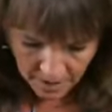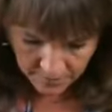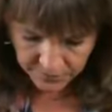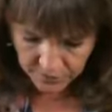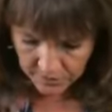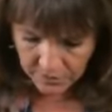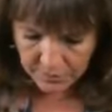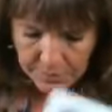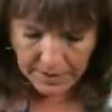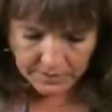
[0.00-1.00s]
If you
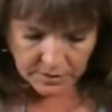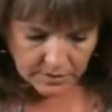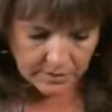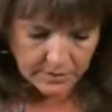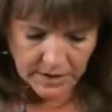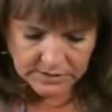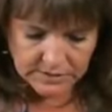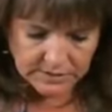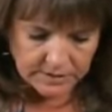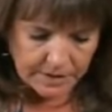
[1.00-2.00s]
look back to the
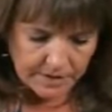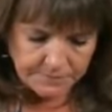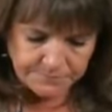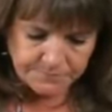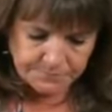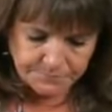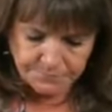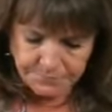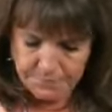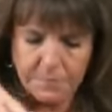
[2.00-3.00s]
classics again,
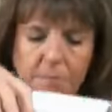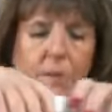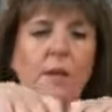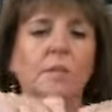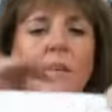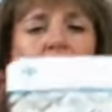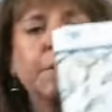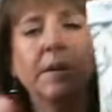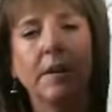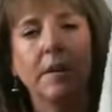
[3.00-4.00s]
this
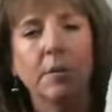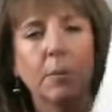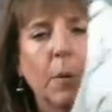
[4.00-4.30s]
particular